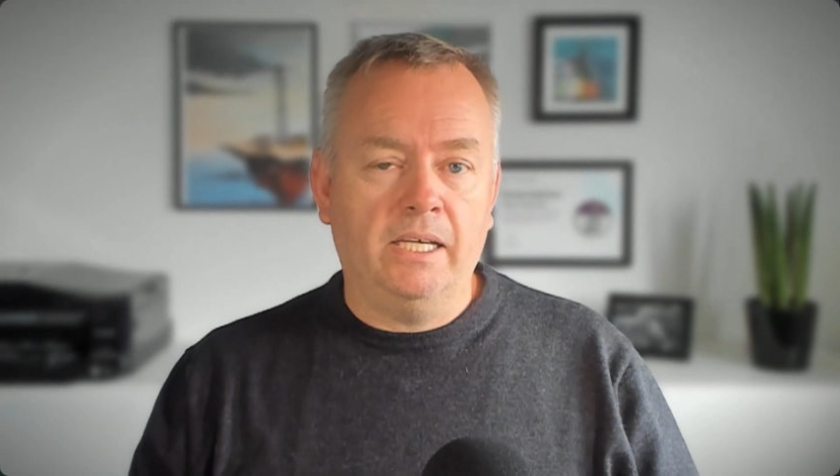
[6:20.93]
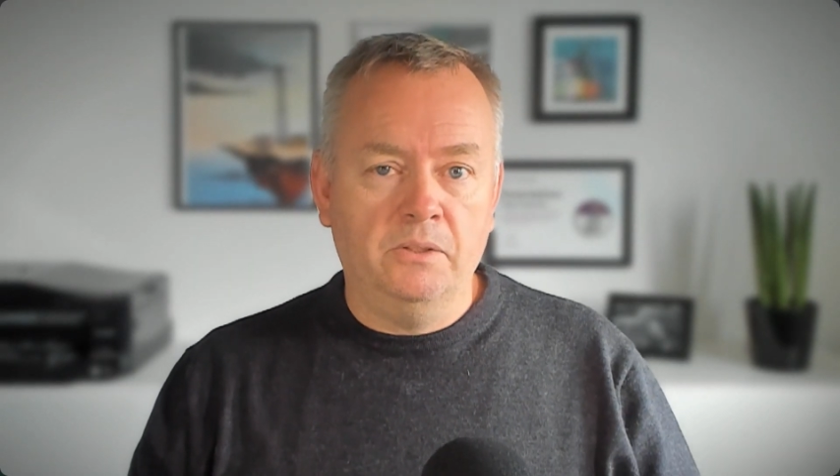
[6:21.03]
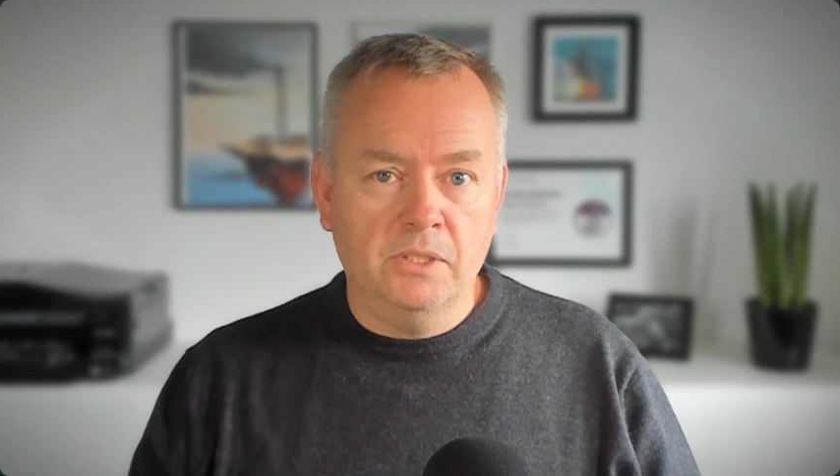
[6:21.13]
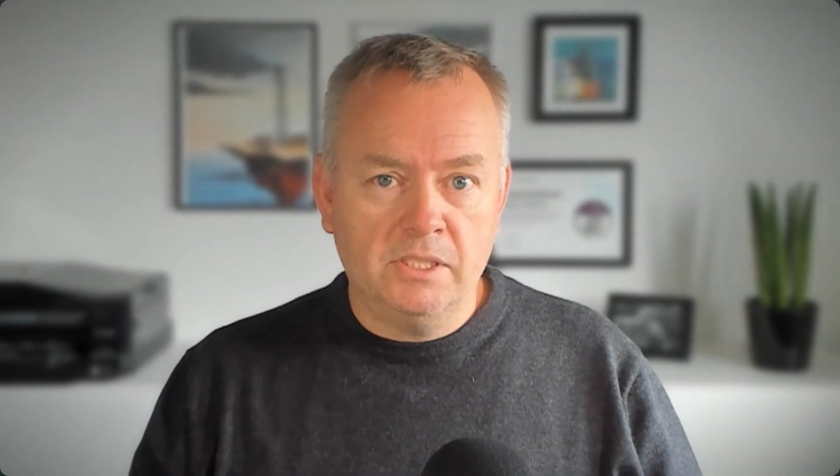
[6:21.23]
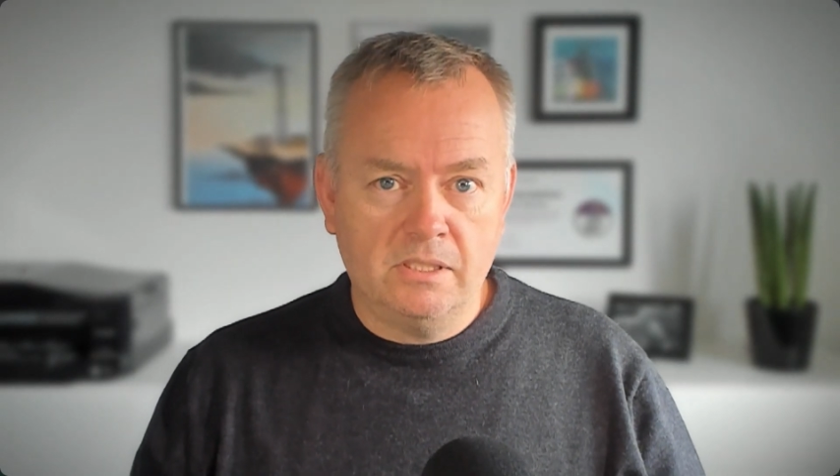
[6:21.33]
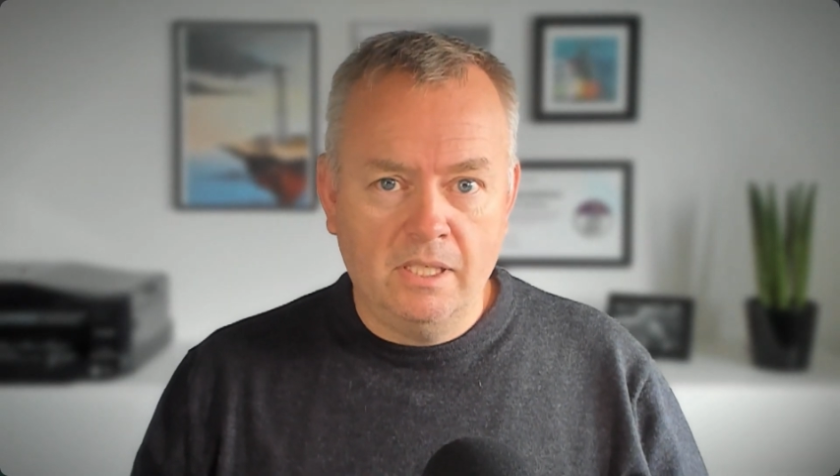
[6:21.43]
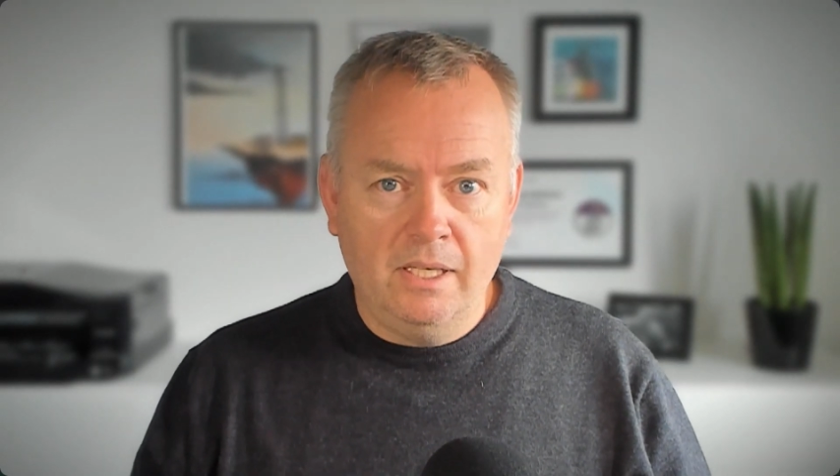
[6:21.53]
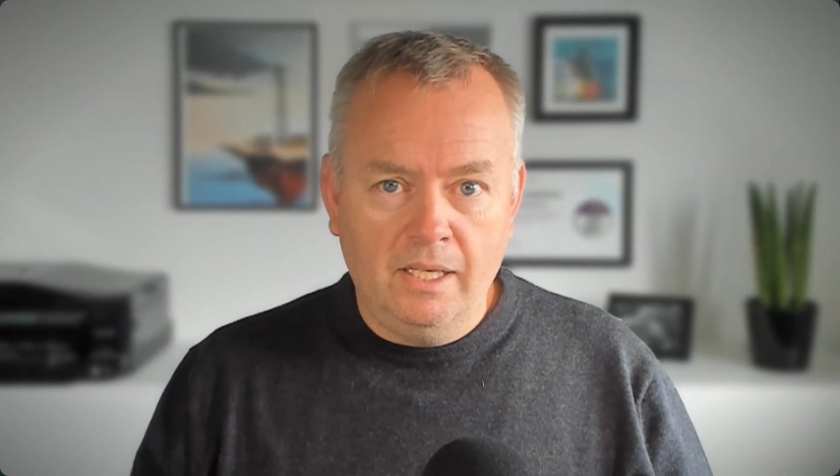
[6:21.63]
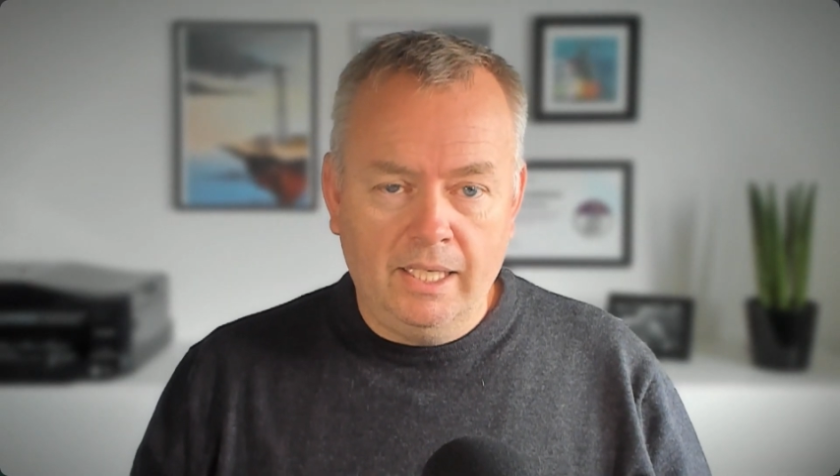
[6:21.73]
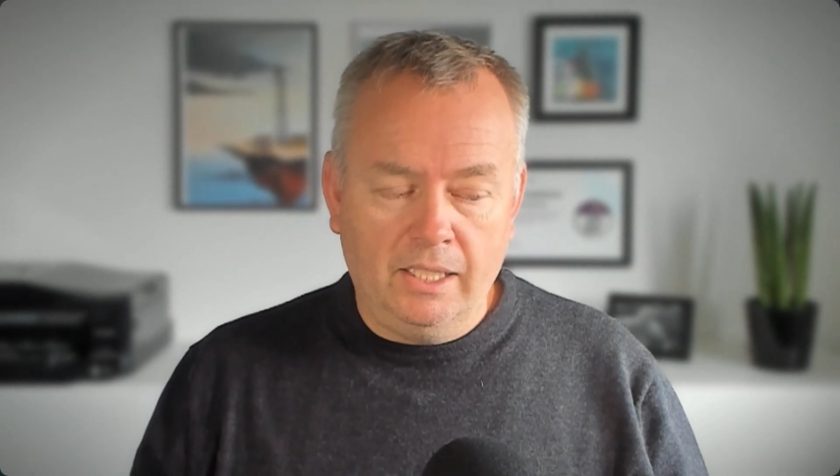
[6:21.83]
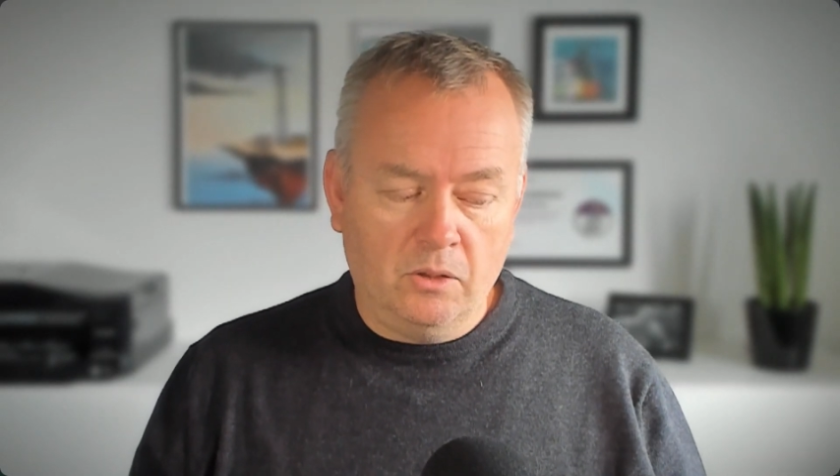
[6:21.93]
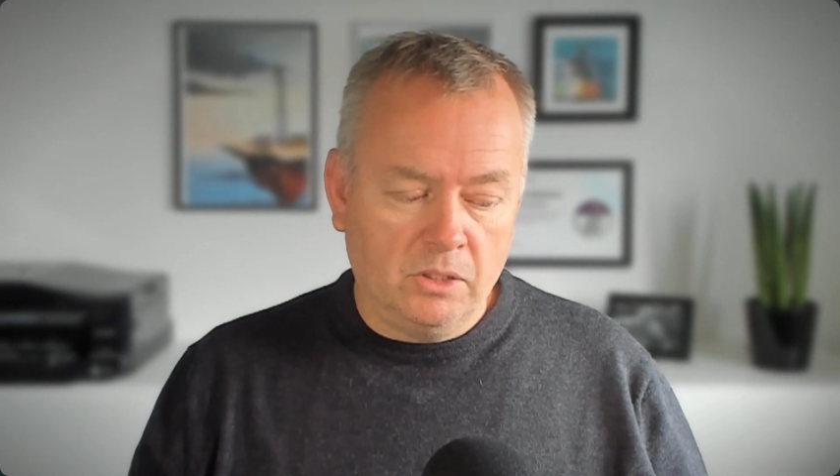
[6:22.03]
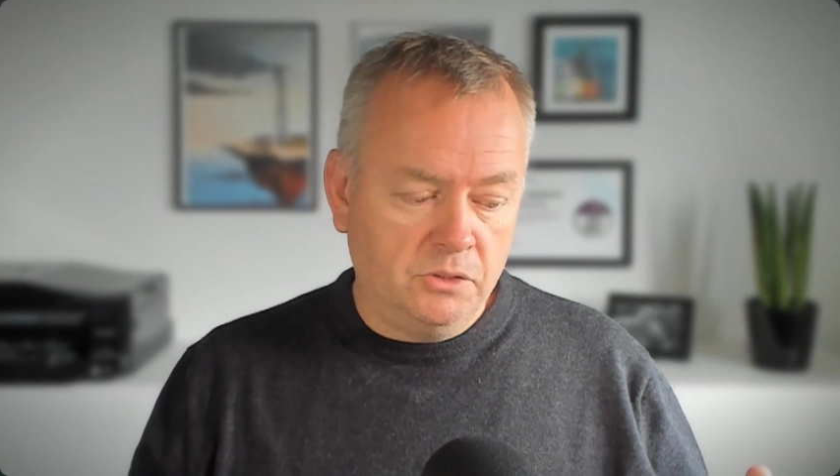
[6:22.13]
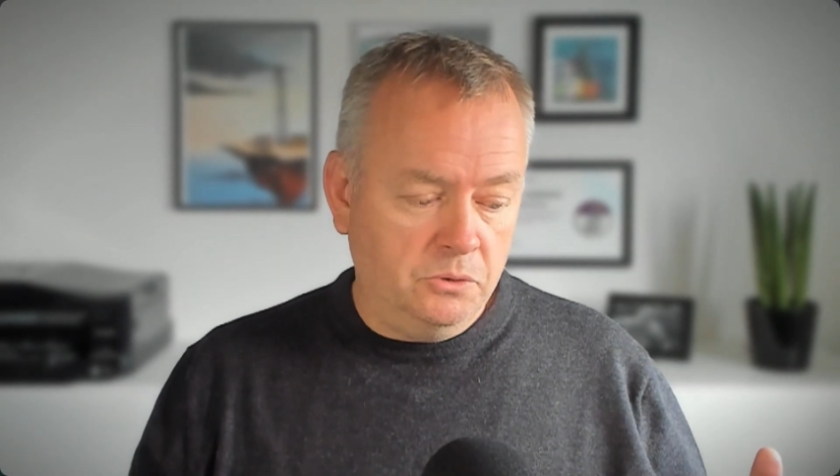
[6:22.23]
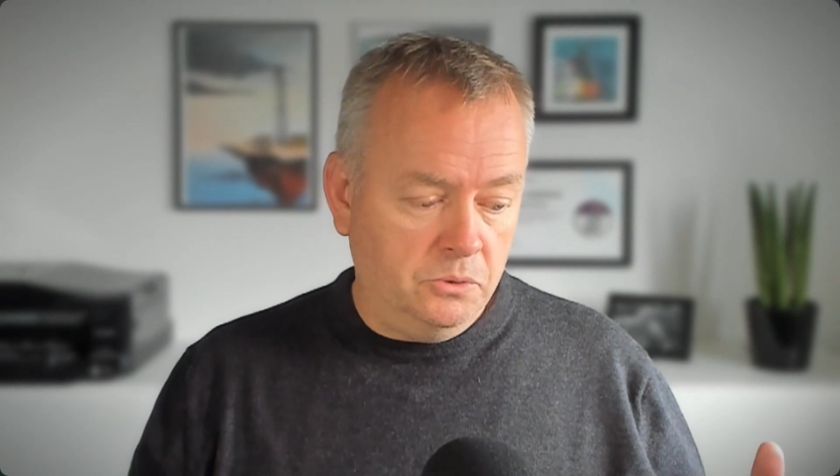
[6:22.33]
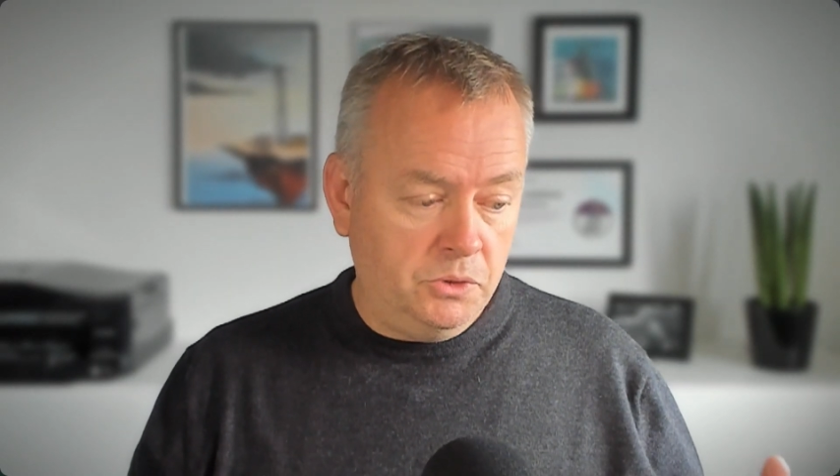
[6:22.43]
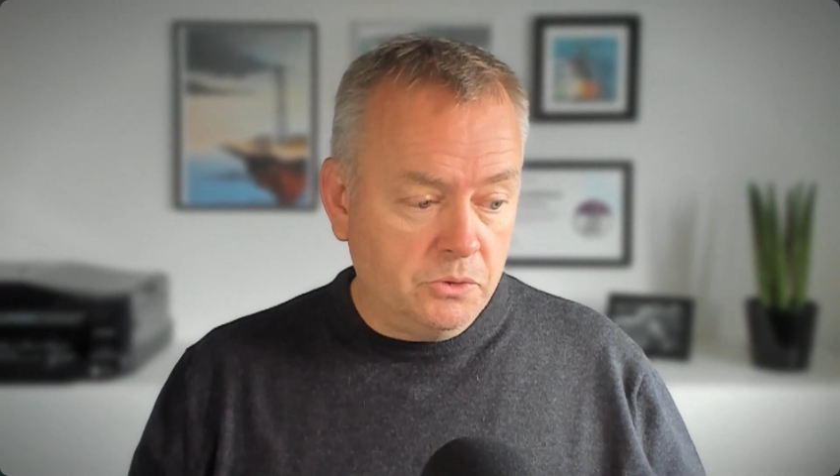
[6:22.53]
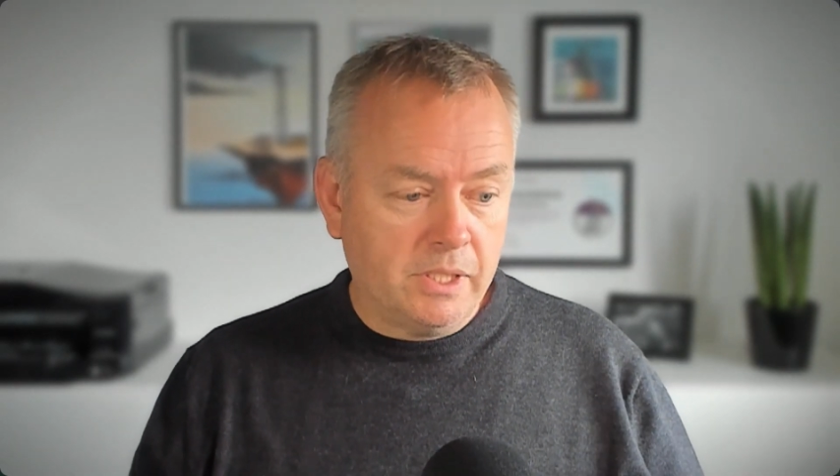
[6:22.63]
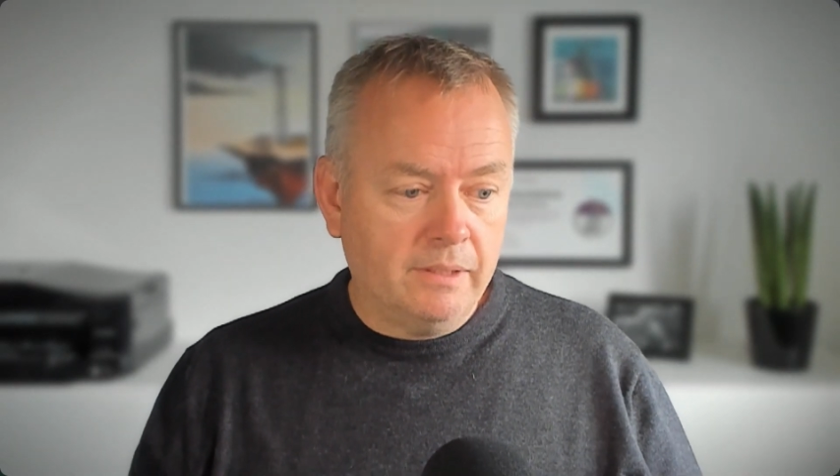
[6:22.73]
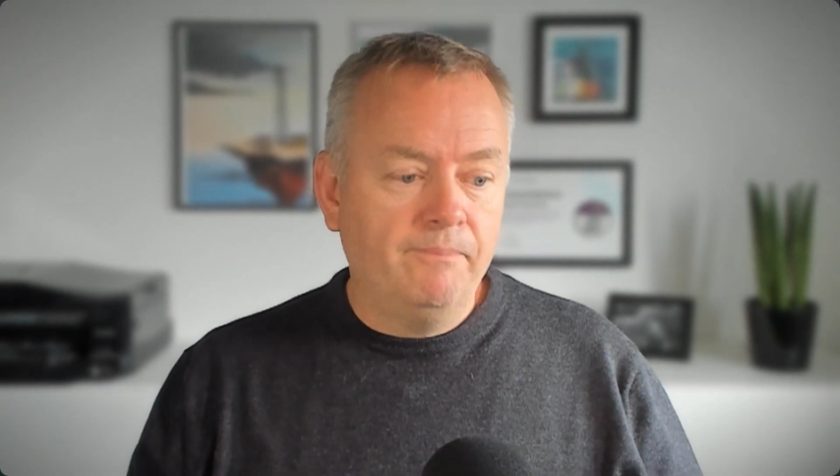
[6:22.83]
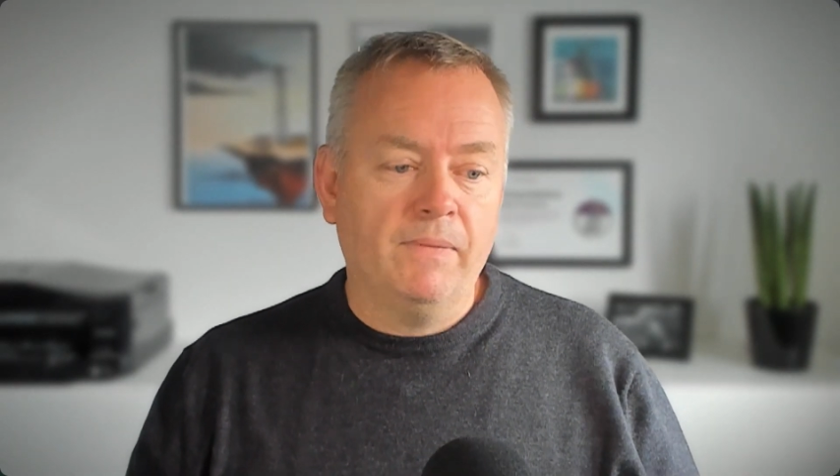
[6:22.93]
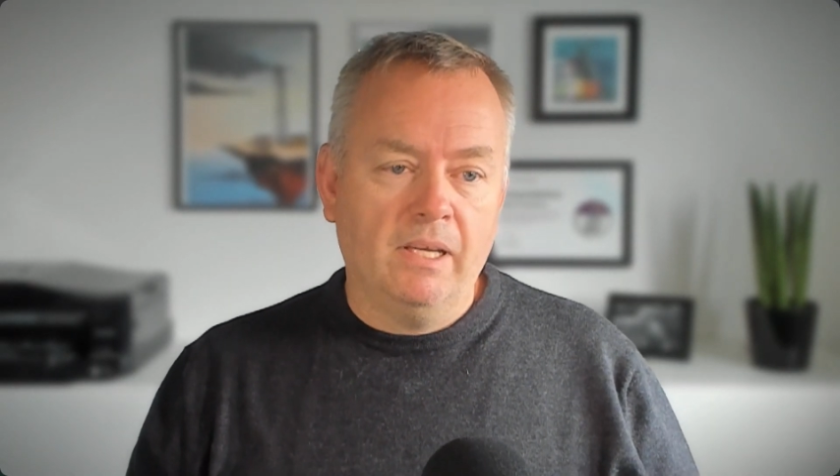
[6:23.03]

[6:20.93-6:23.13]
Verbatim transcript: units in order to use it.